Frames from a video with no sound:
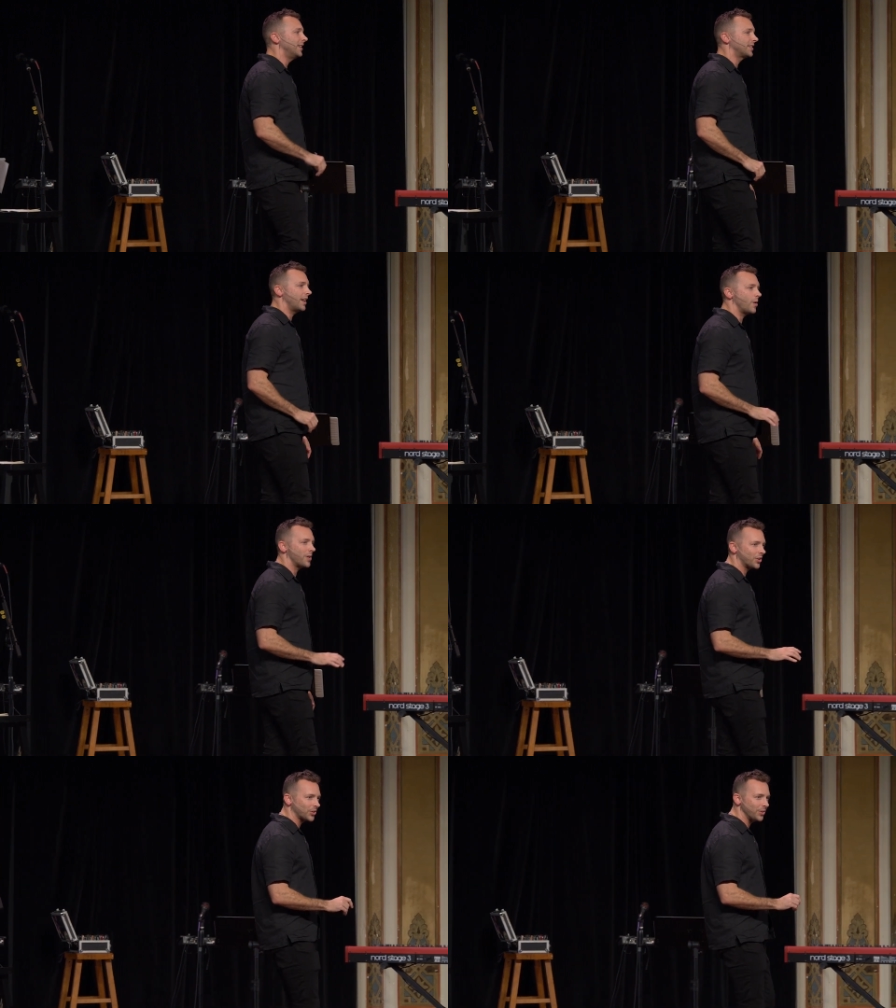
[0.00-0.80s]
he said, Hey, I
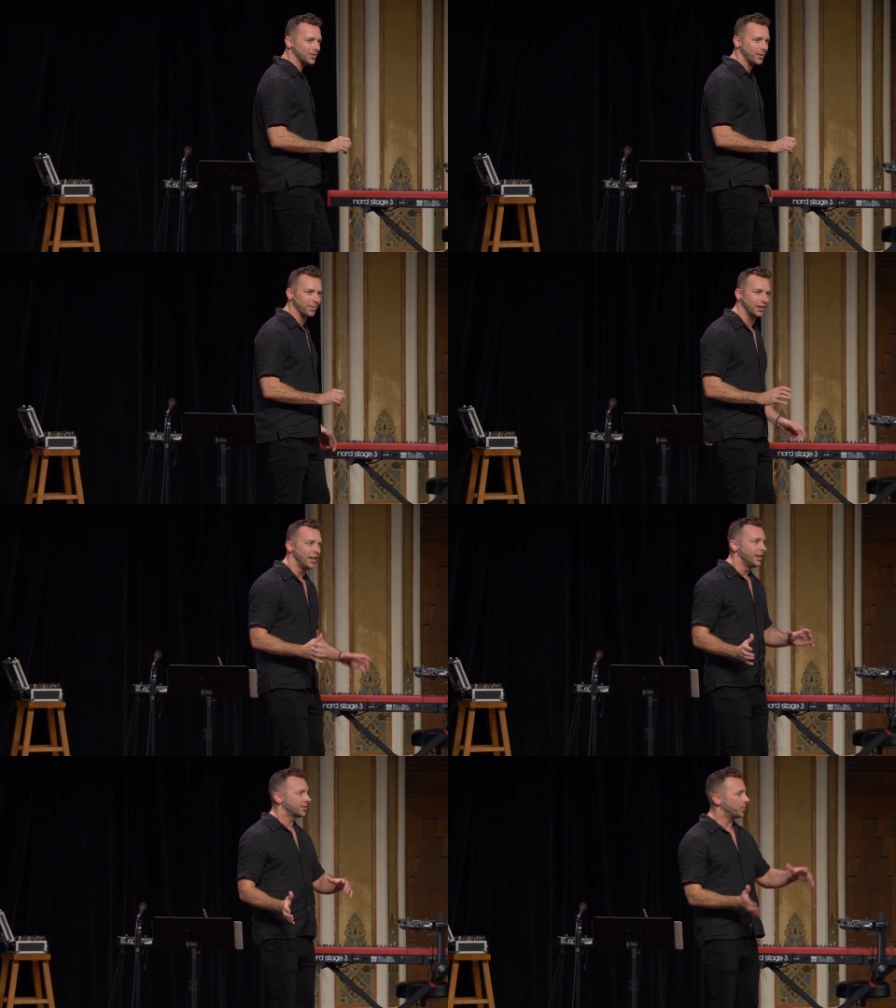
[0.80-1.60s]
want to show you something.
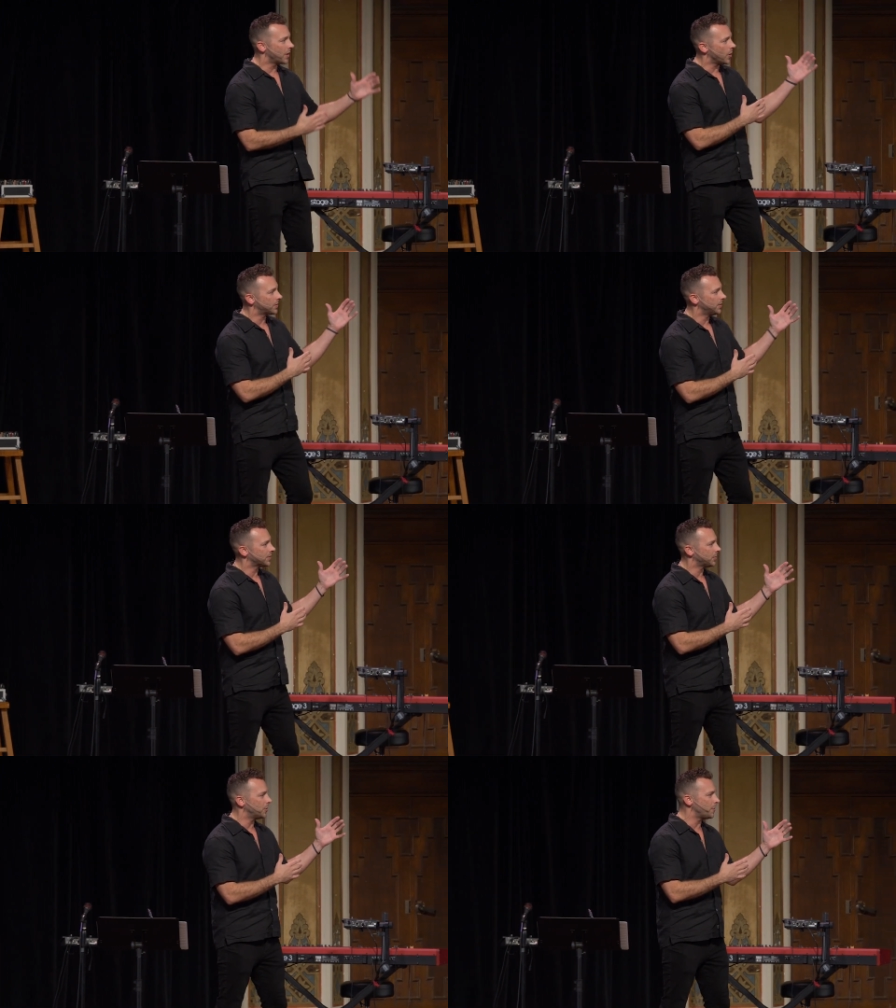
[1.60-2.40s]
So we go up to
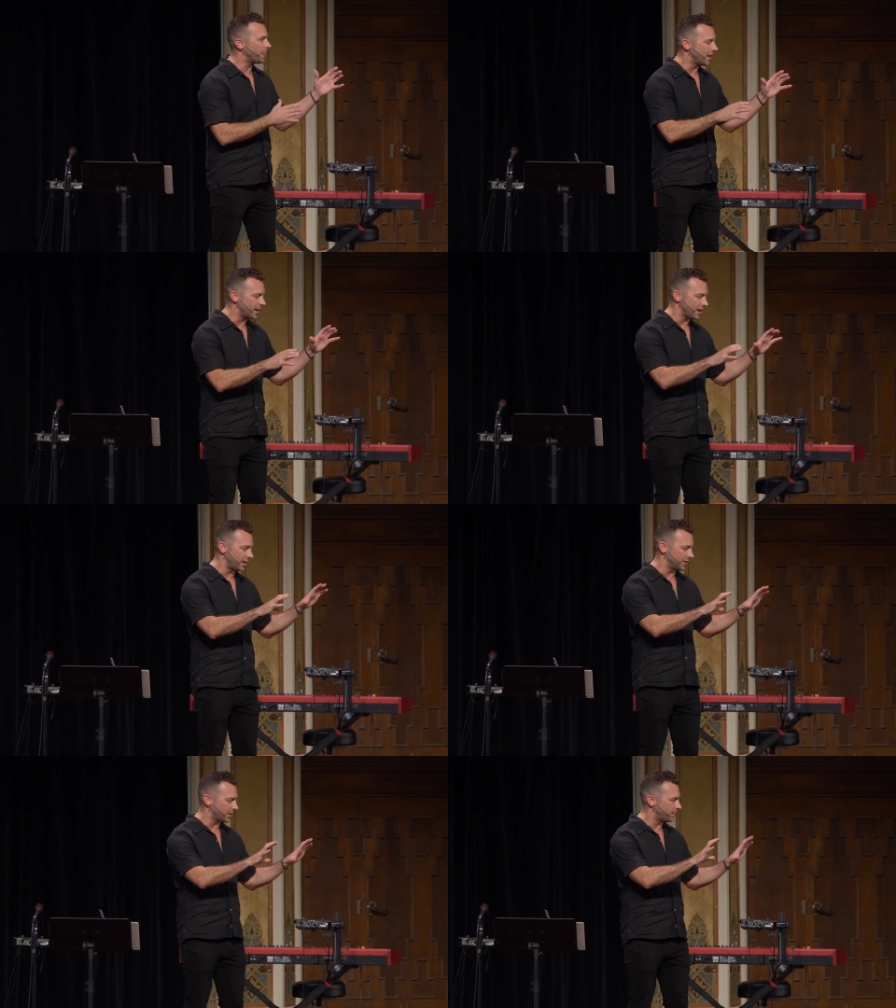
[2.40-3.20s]
his room, and
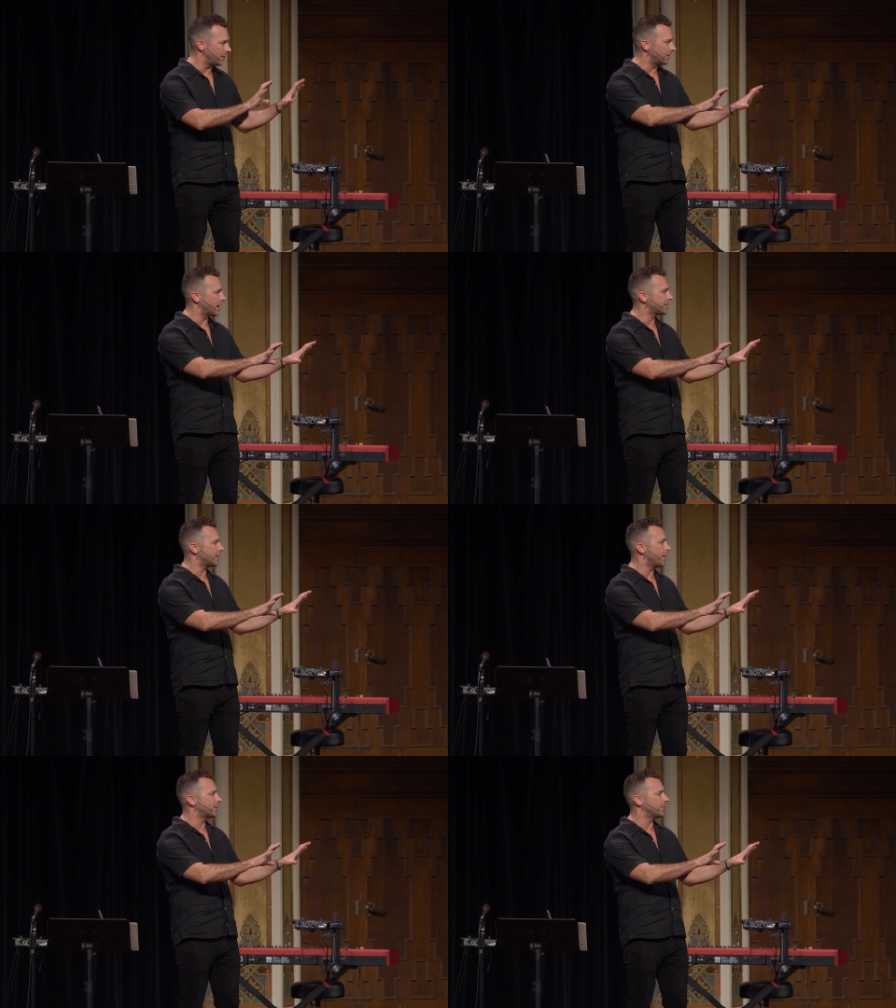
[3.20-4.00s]
on his computer
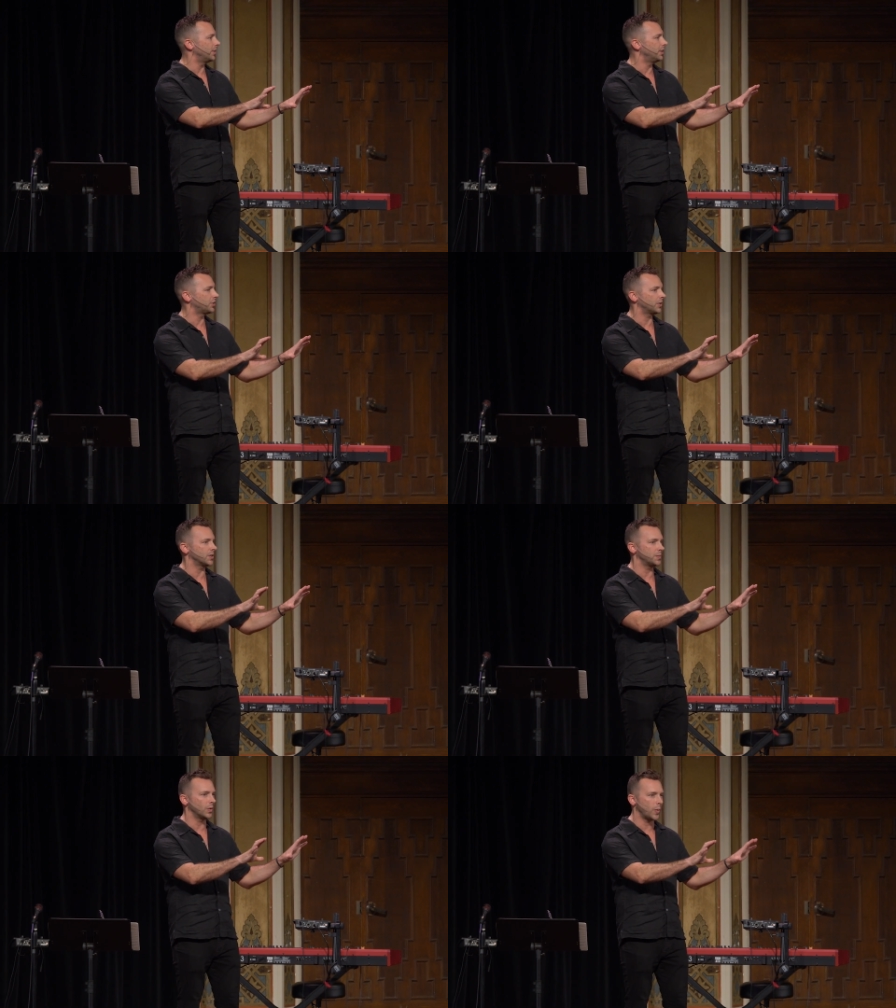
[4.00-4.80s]
desktop screen, he shows me the